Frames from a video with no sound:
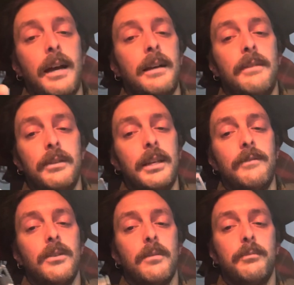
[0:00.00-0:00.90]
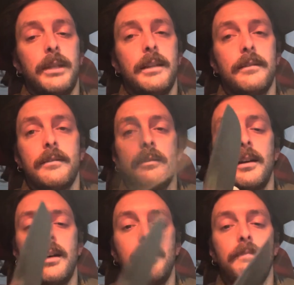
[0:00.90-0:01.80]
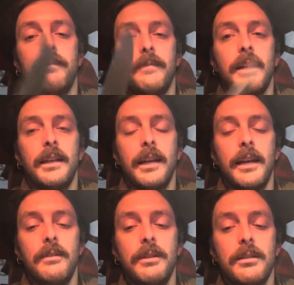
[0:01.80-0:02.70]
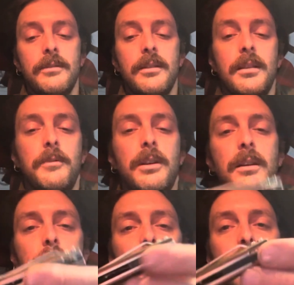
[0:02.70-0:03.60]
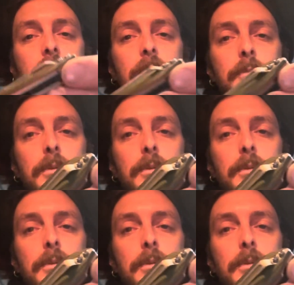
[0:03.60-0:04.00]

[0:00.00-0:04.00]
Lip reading: really have no complaints. I kind of wish there was a deep carry pocket clip.